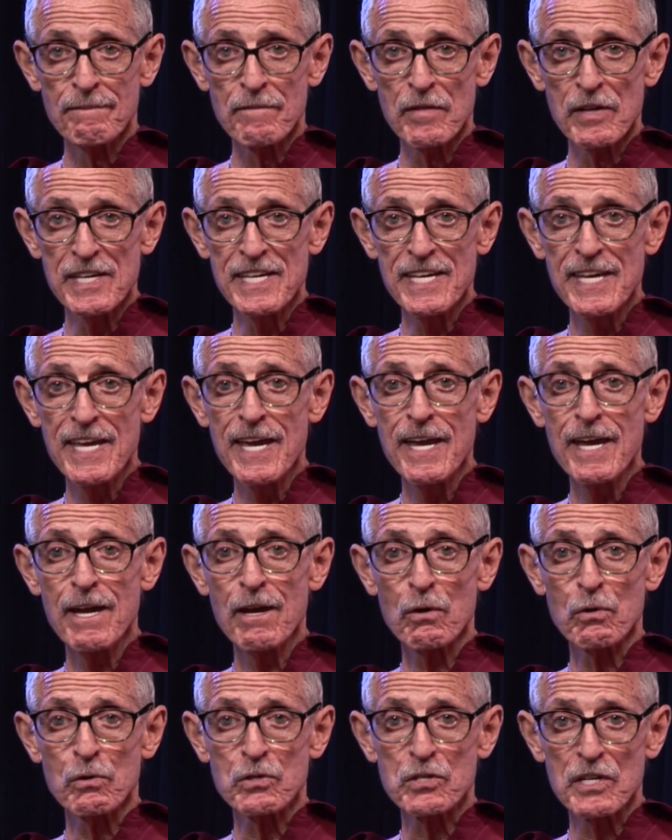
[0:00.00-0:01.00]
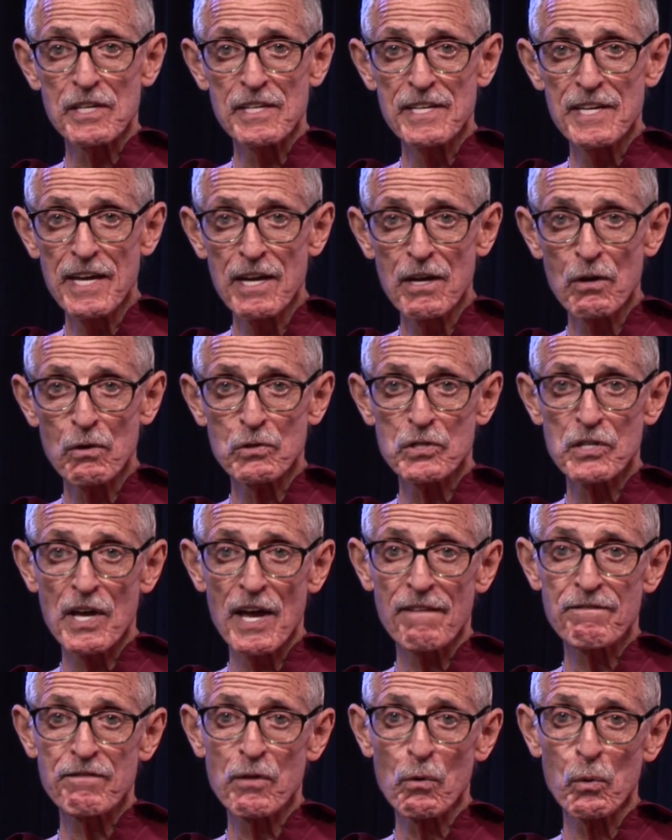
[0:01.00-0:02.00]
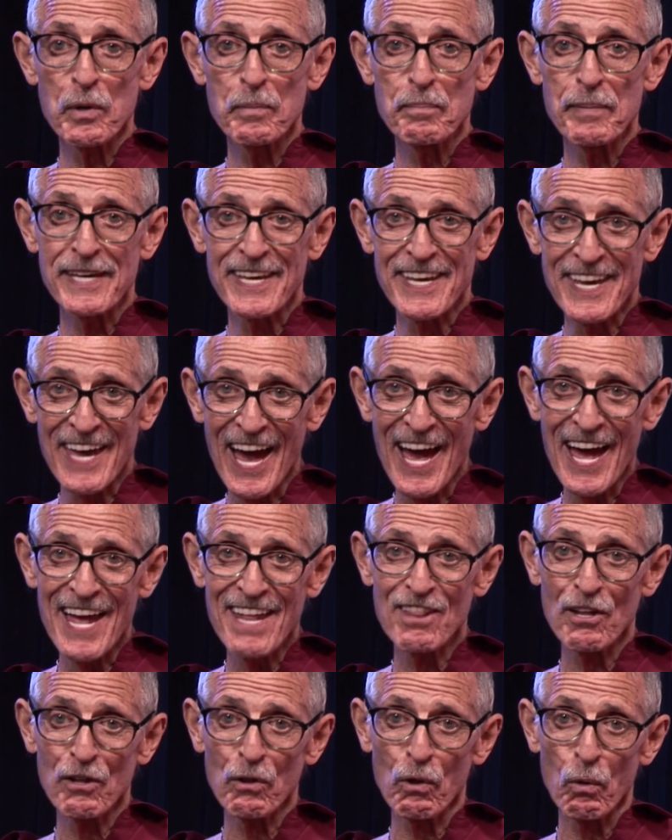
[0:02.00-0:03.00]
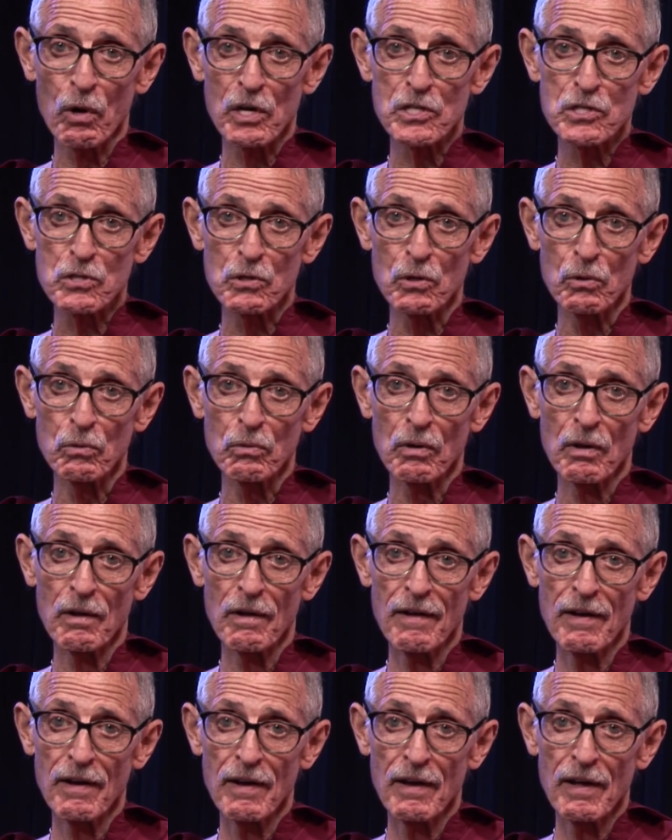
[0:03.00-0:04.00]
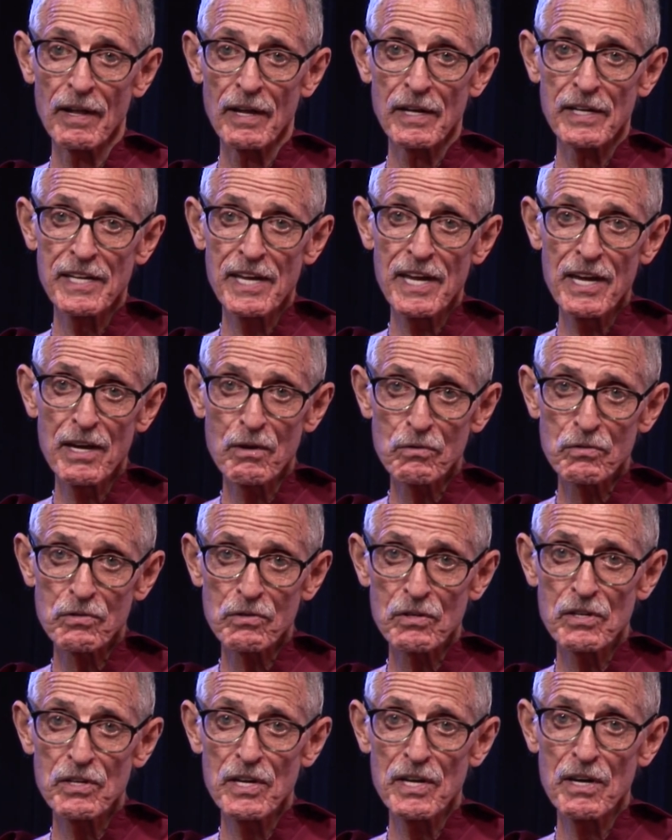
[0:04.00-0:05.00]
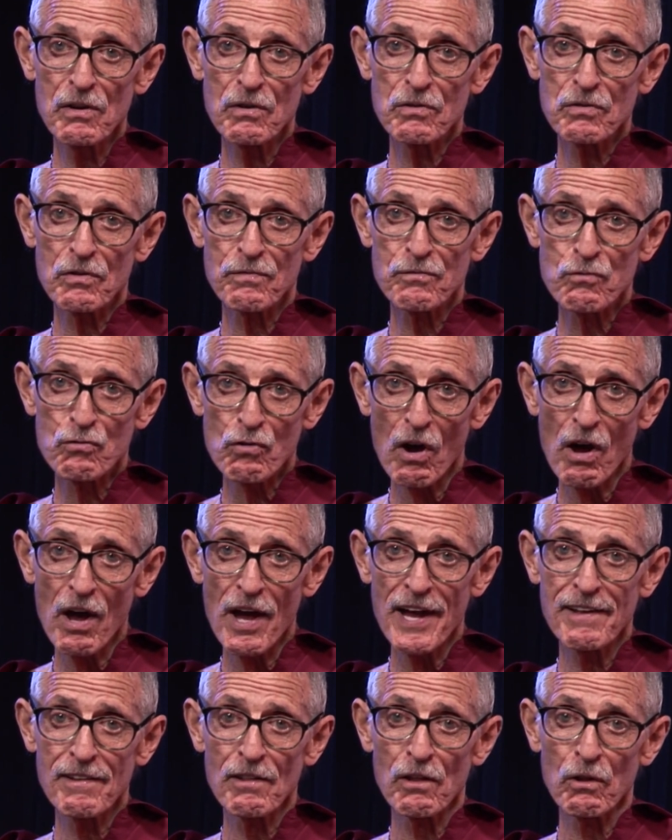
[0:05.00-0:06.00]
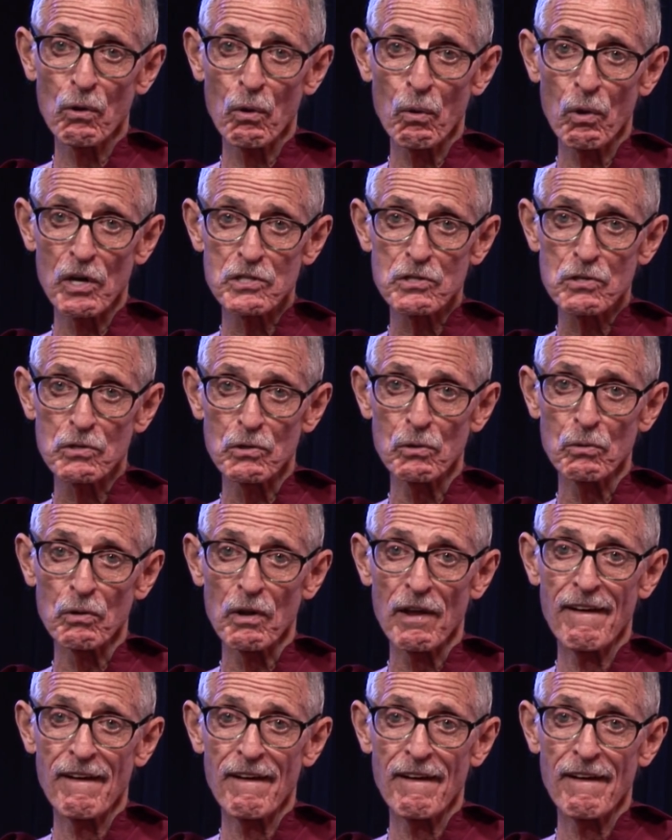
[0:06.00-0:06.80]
Years and years after we began the lawsuit, years and years of trying the lawsuit,